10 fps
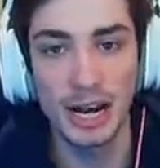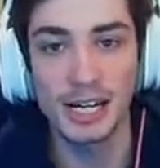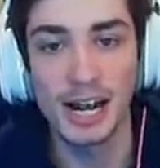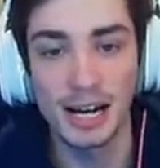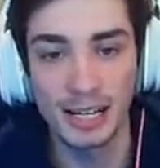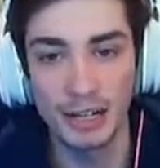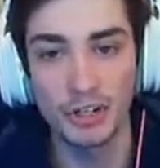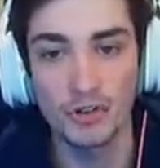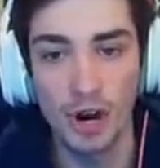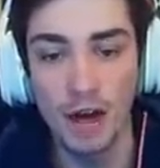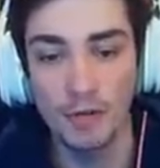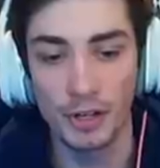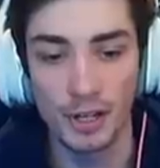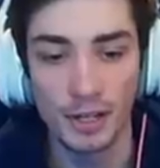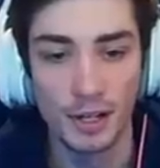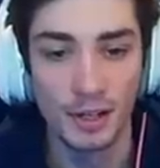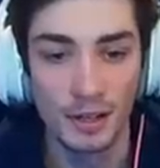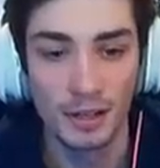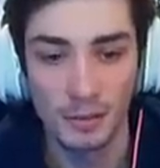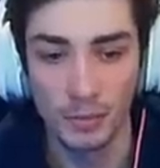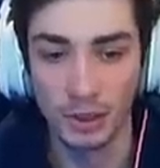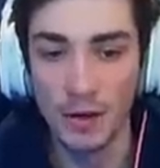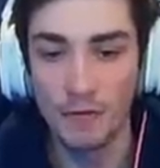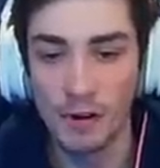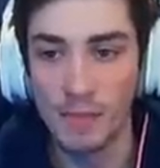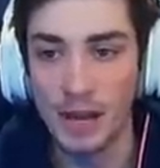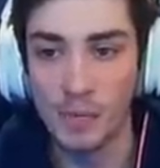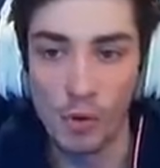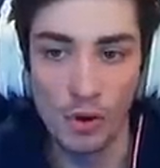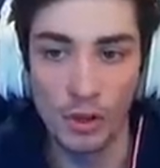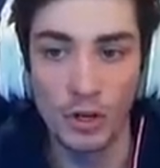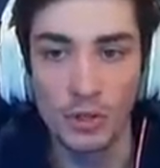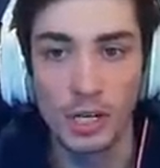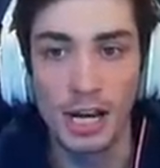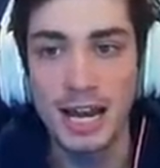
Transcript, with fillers: 99 catching traffic. Would love for him to make more of those.